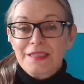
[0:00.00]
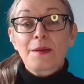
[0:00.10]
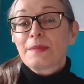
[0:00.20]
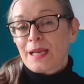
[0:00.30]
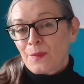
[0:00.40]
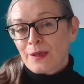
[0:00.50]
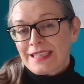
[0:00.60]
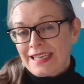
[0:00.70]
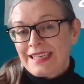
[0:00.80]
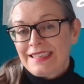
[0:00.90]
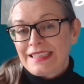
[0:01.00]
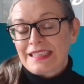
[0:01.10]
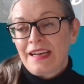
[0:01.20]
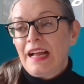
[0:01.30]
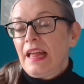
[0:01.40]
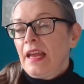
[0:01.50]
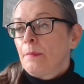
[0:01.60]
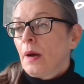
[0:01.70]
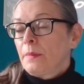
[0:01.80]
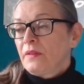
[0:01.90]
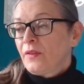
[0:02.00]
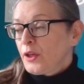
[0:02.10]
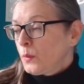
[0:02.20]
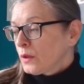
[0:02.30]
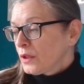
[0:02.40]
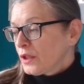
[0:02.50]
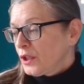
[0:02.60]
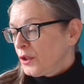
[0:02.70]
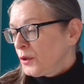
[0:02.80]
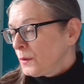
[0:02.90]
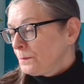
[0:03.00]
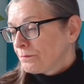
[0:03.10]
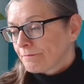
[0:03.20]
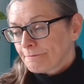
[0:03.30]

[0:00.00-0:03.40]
someday, one day list. It might be that you want to,